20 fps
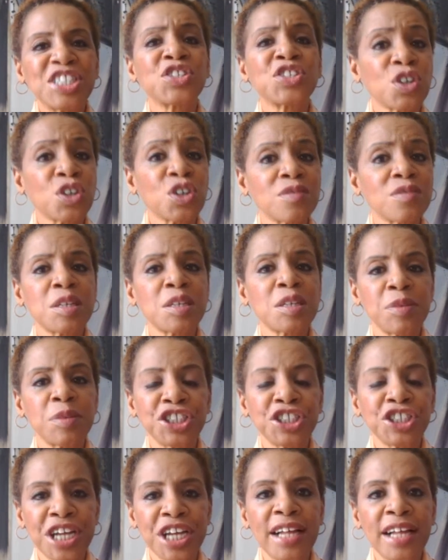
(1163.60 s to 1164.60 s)
deserves to
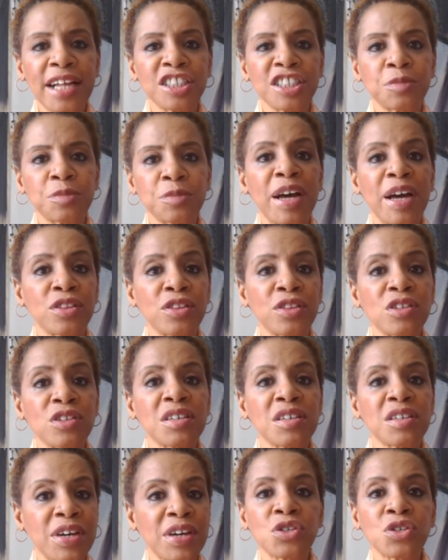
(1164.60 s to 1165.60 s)
be challenged by
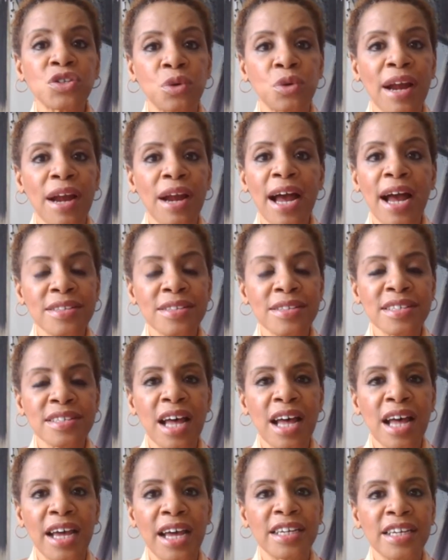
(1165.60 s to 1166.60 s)
those of us who are
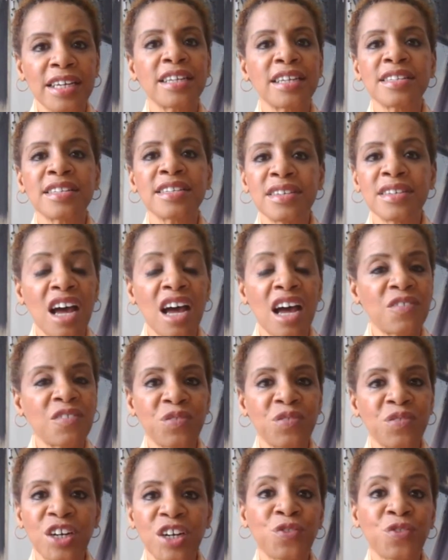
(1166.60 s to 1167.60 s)
outside. It is
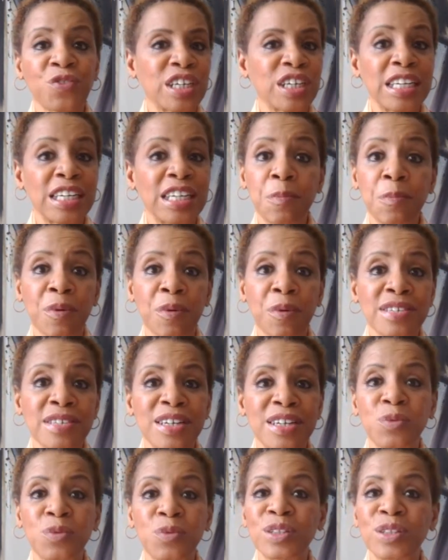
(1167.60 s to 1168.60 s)
not fair for any
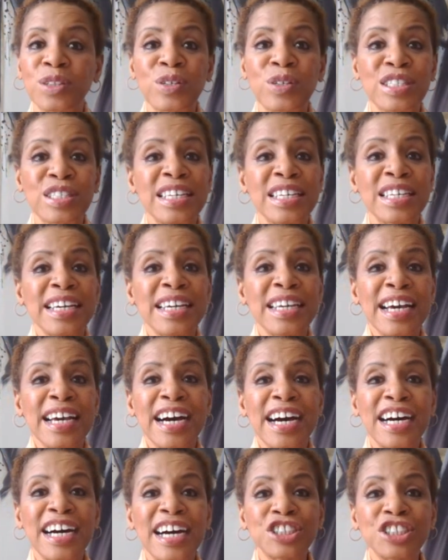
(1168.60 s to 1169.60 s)
president, whether it's
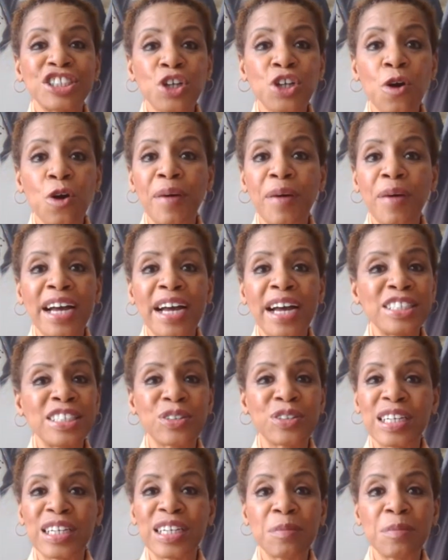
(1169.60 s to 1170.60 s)
uh, Joe
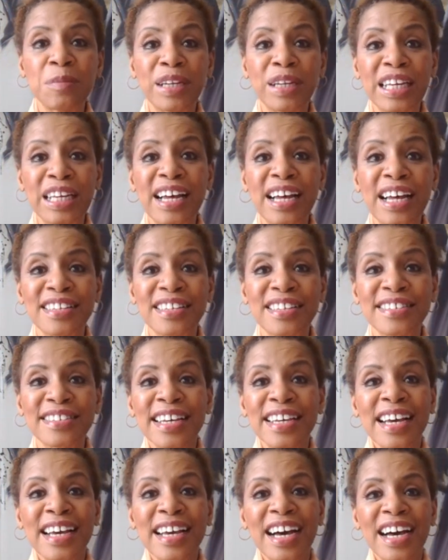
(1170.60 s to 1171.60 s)
Biden or anybody
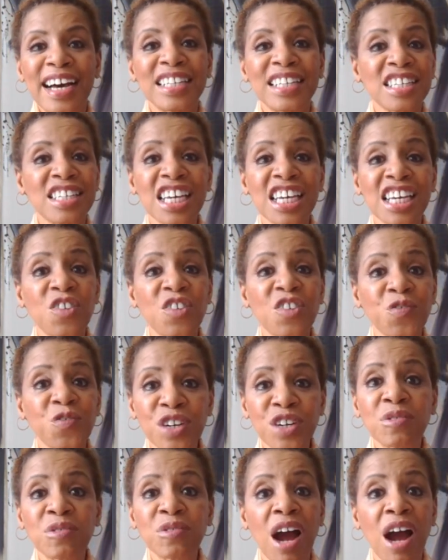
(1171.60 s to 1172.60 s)
else, uh, to get a
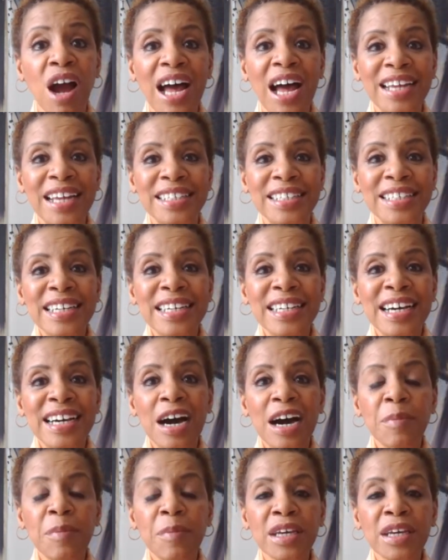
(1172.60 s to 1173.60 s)
free ride
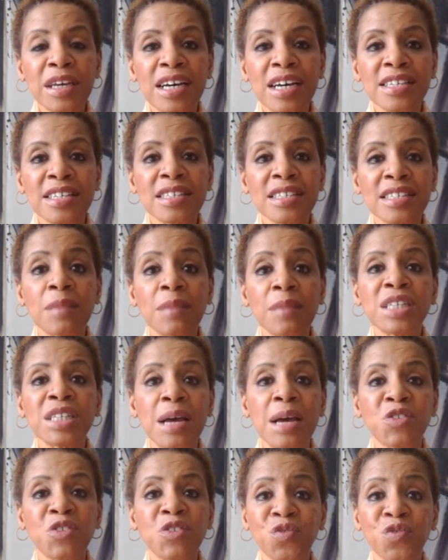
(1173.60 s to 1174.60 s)
uh, because
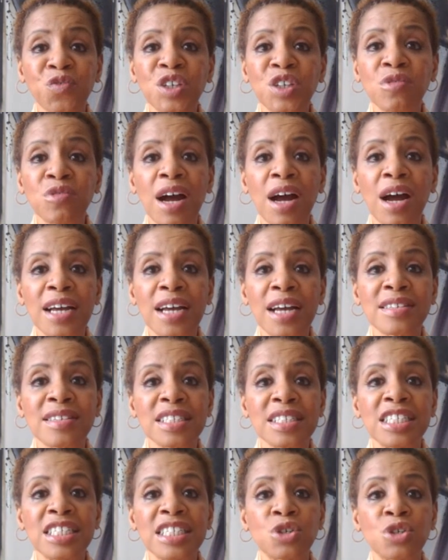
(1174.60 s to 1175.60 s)
sometimes free
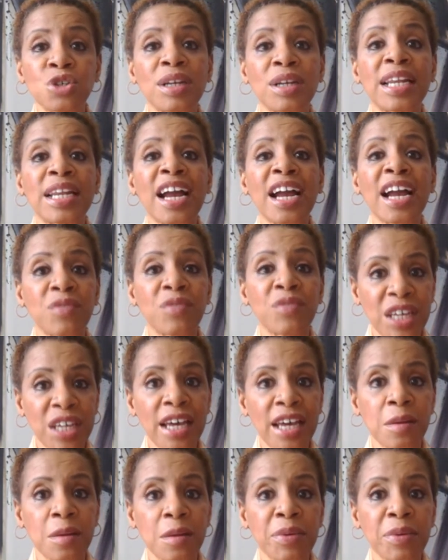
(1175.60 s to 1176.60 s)
rides lead to a lack of
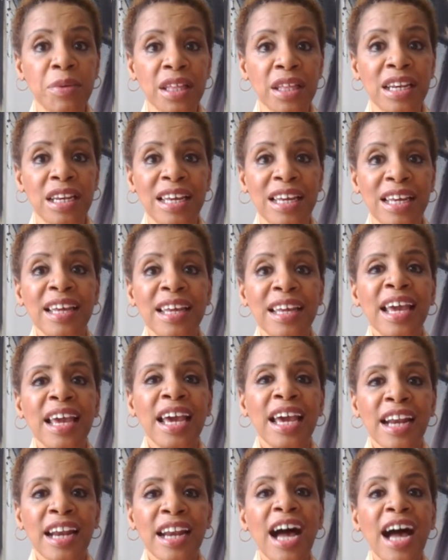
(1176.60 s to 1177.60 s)
accountability.
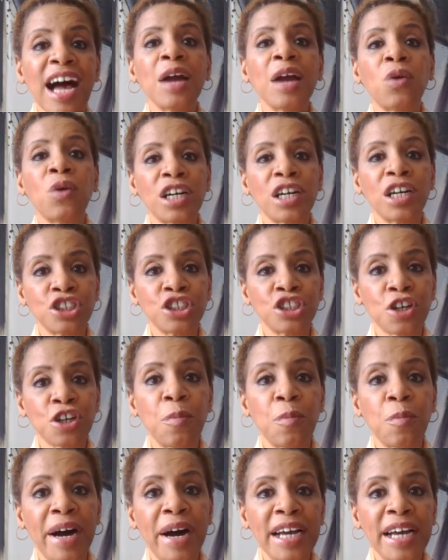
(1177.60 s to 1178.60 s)
And I want
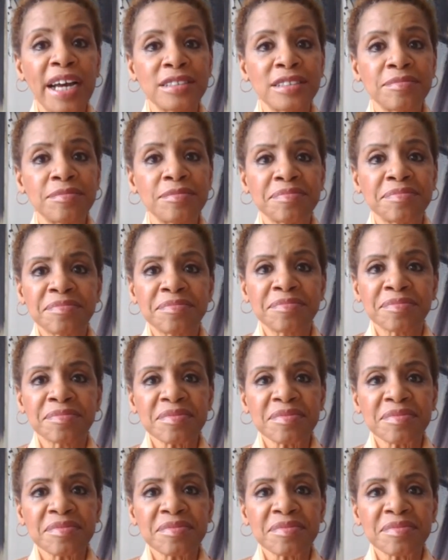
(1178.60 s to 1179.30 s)
Joe Biden